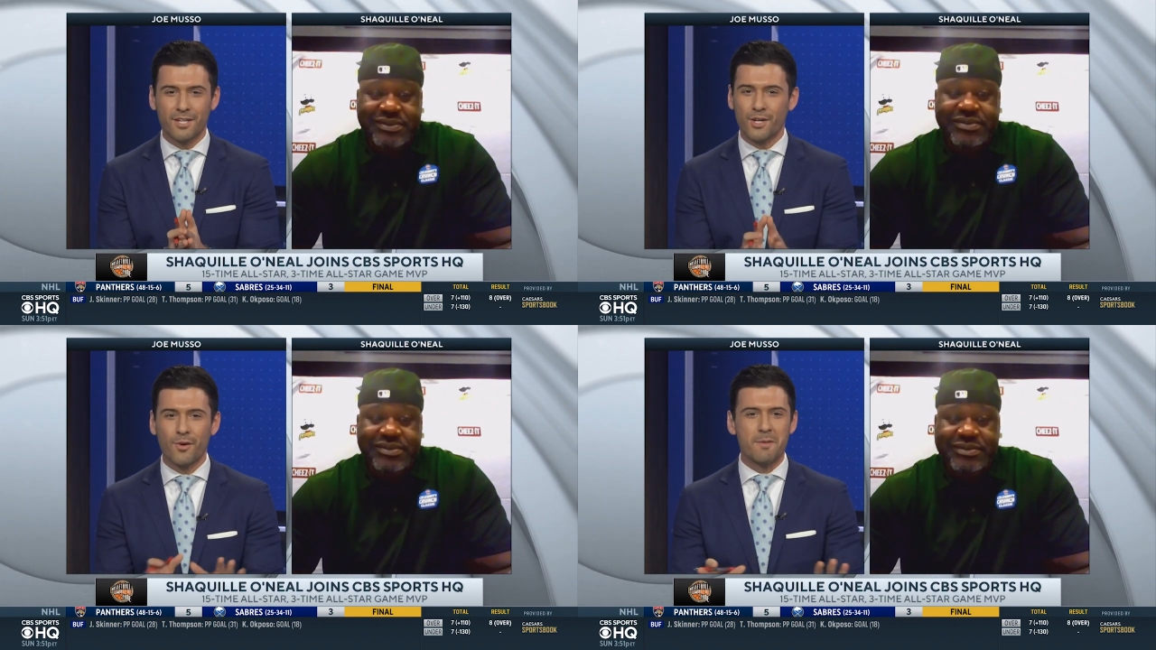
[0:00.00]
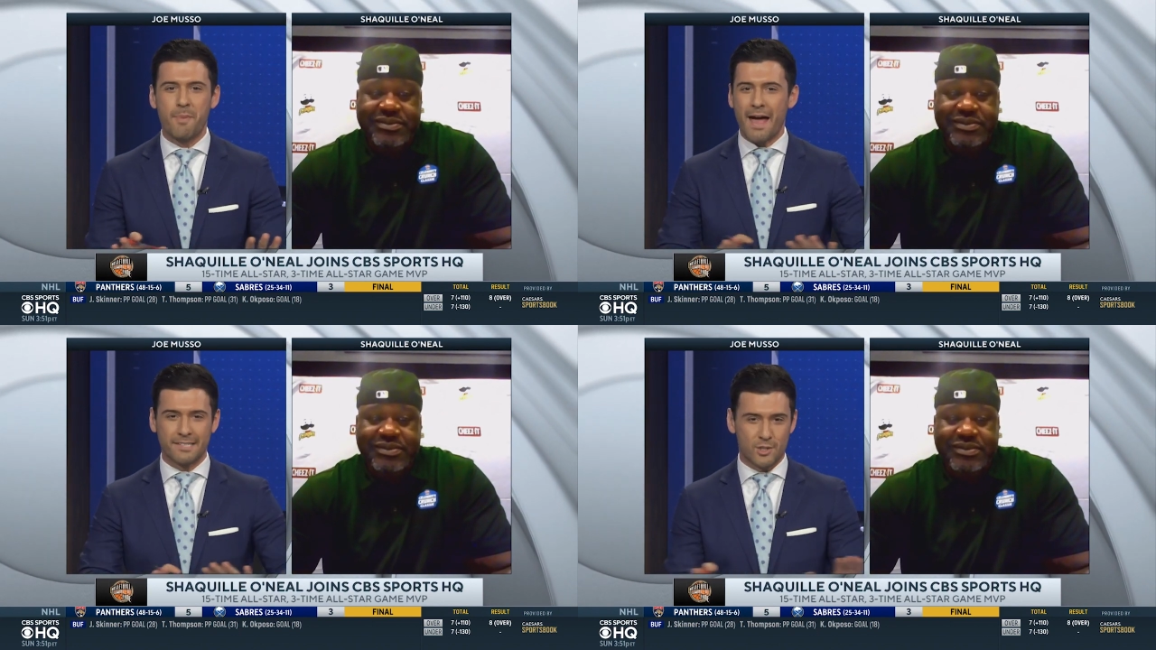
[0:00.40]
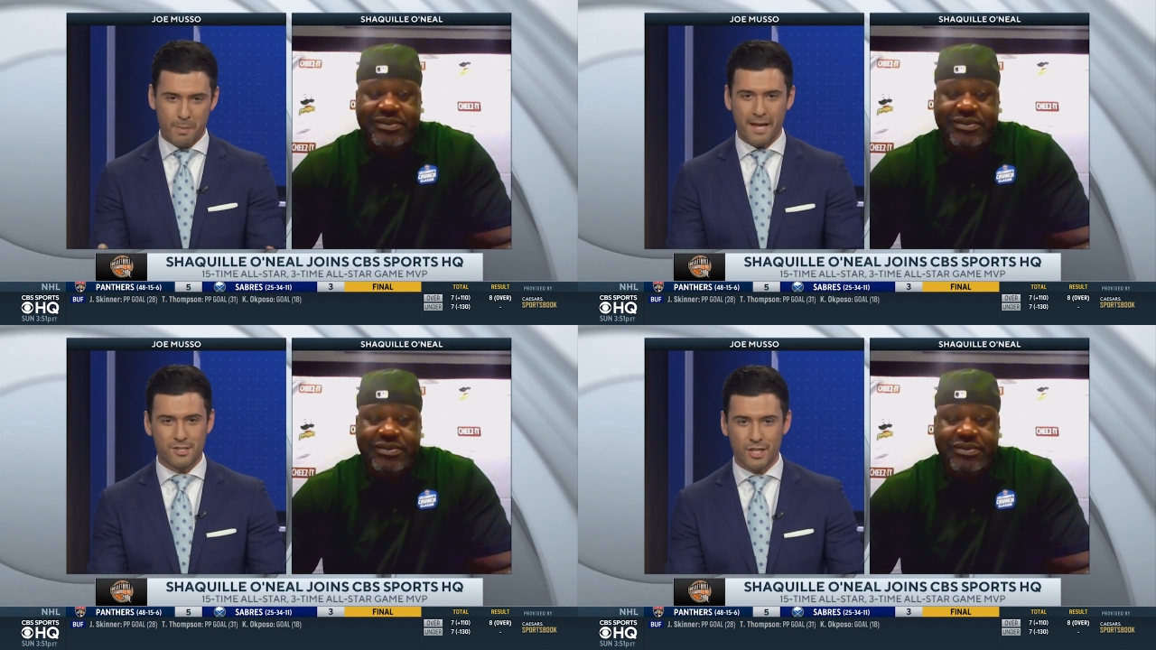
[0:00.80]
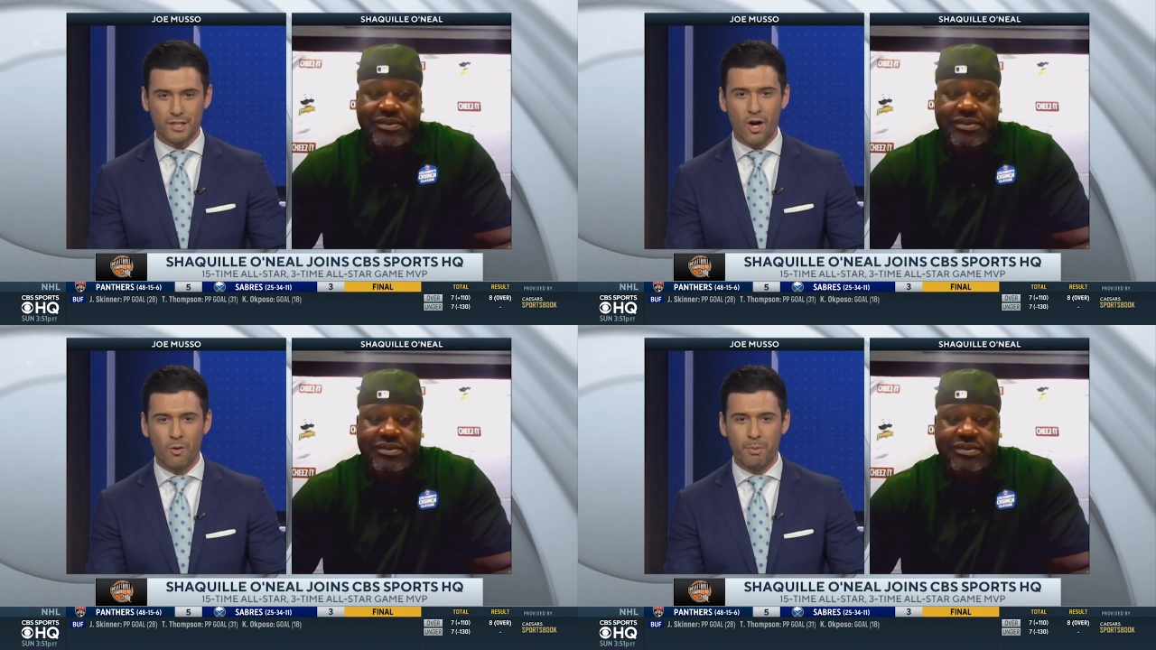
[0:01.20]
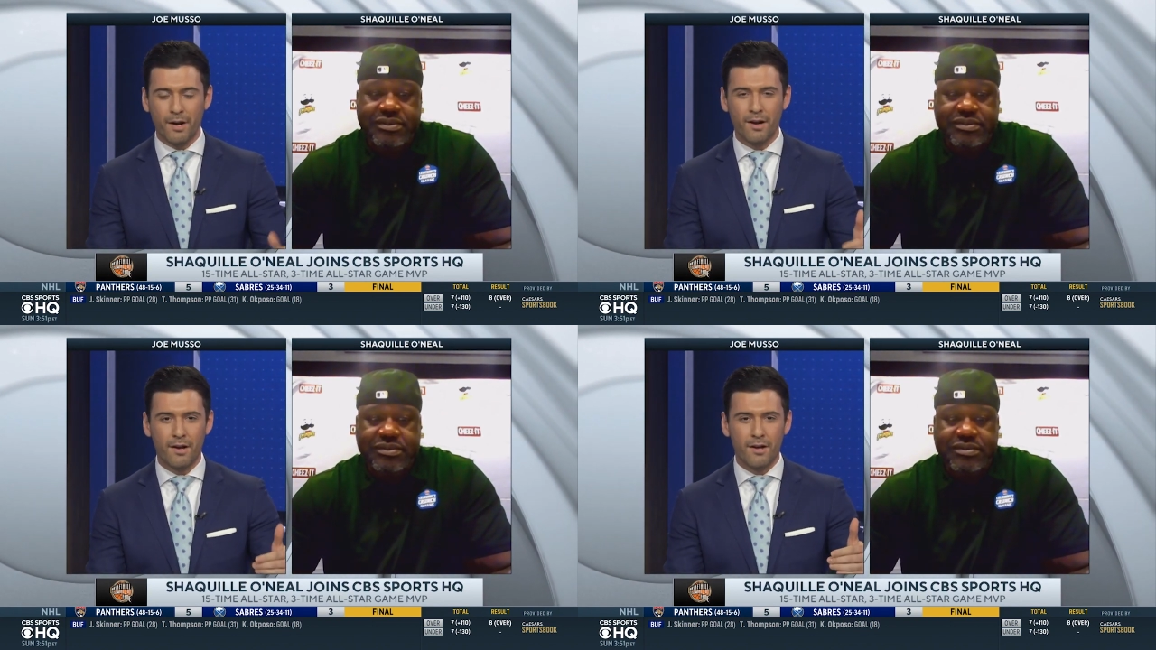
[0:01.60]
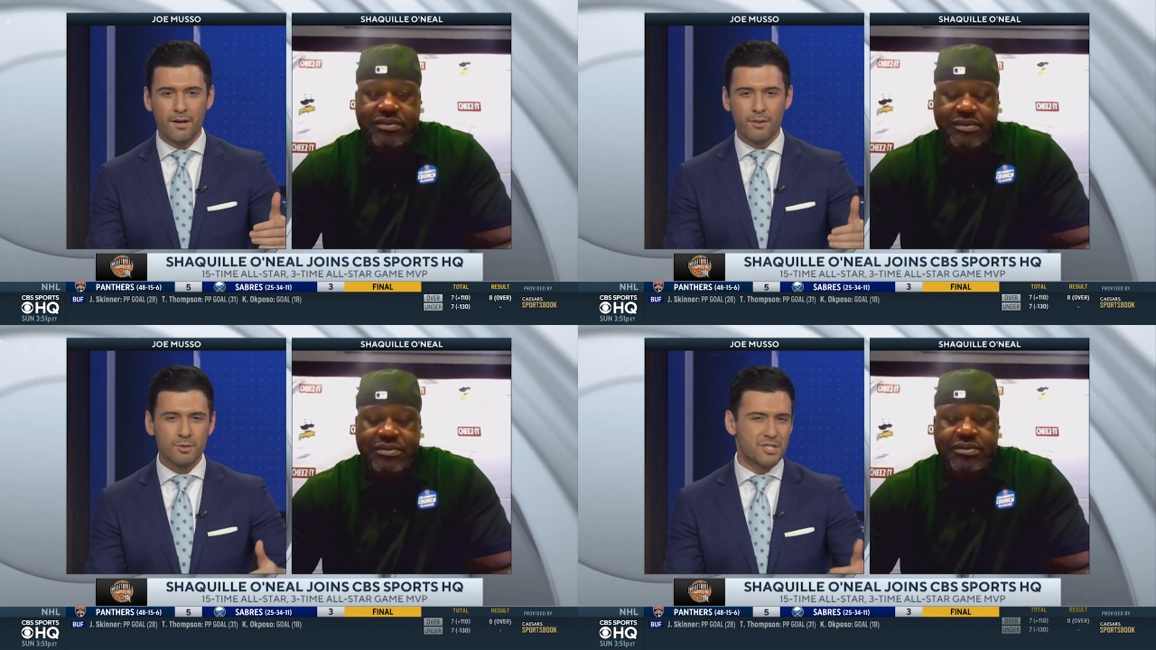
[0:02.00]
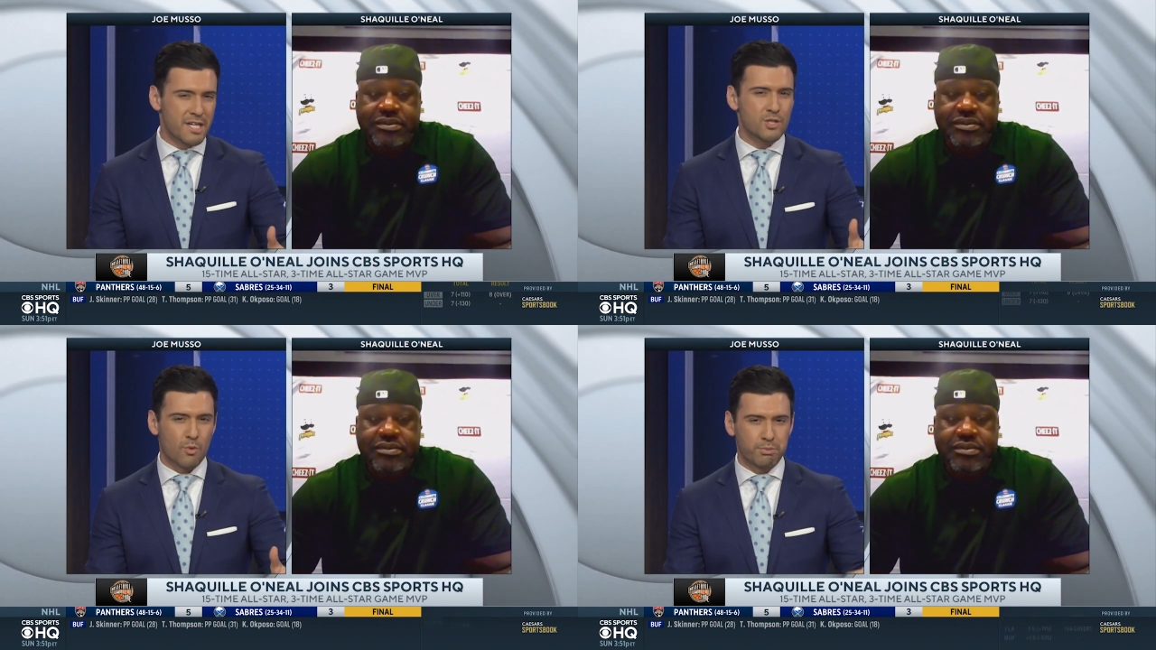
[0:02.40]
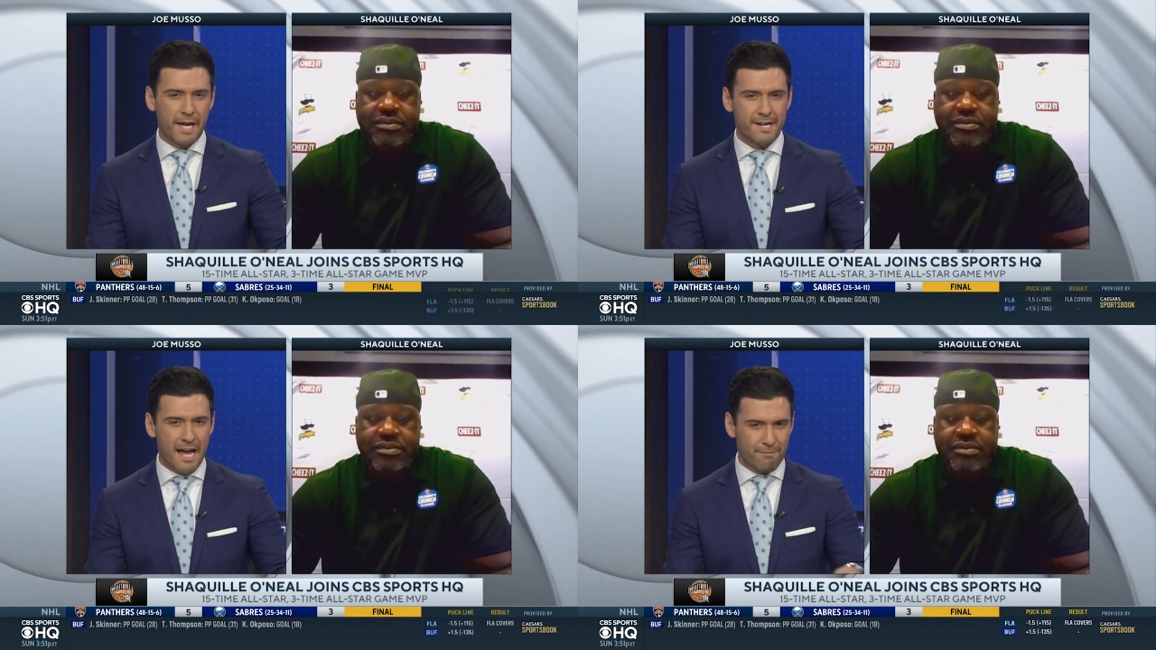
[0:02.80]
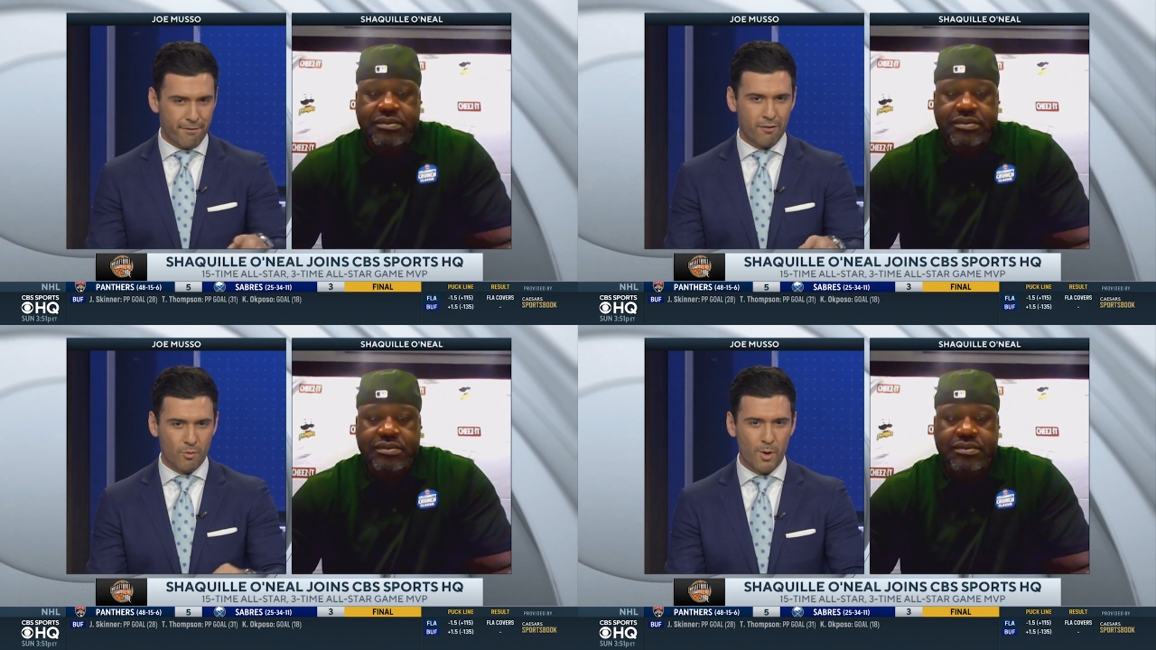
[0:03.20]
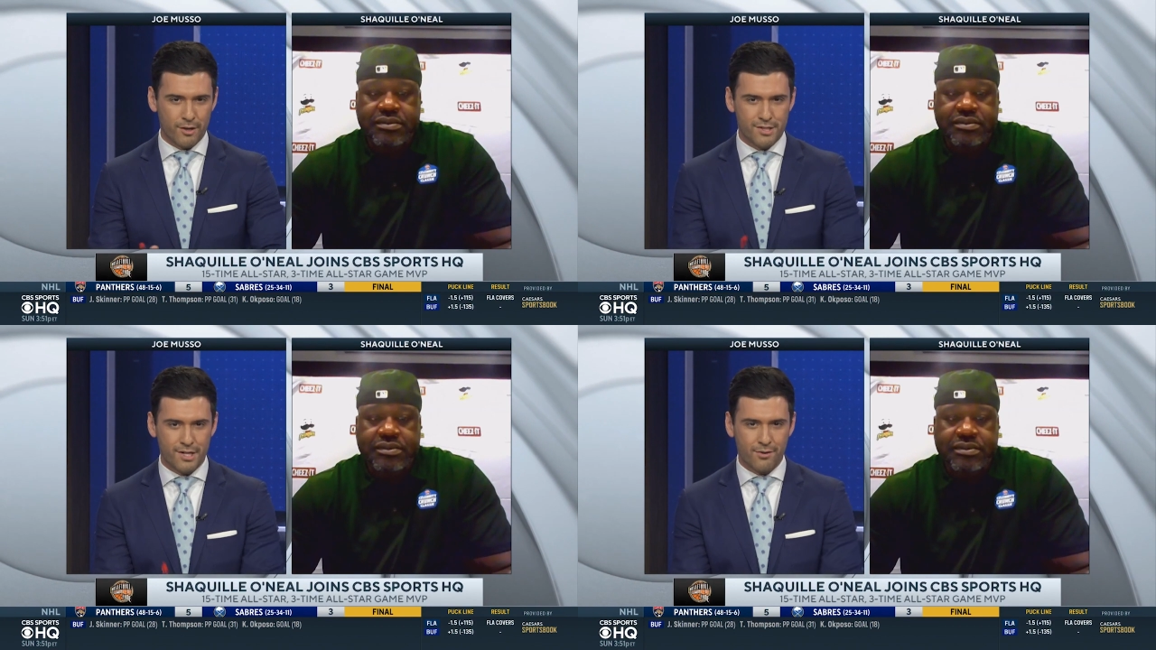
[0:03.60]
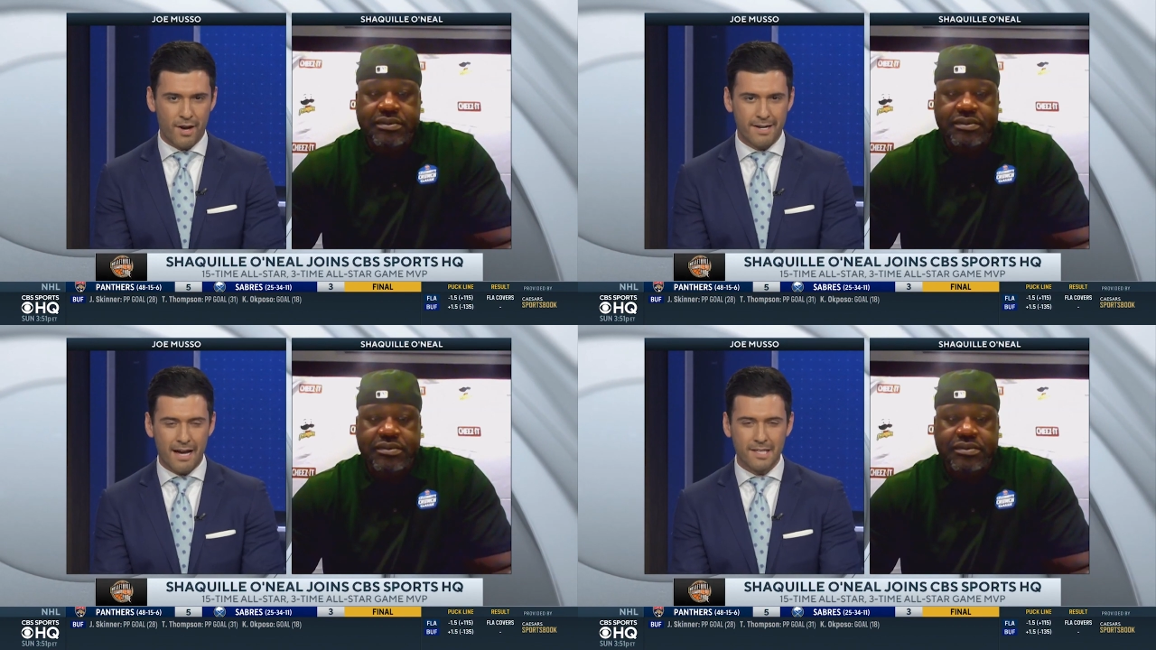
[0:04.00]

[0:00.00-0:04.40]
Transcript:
Speaker 1: your impact, it spans the globe, but those seeds were planted not far from where you're sitting right now.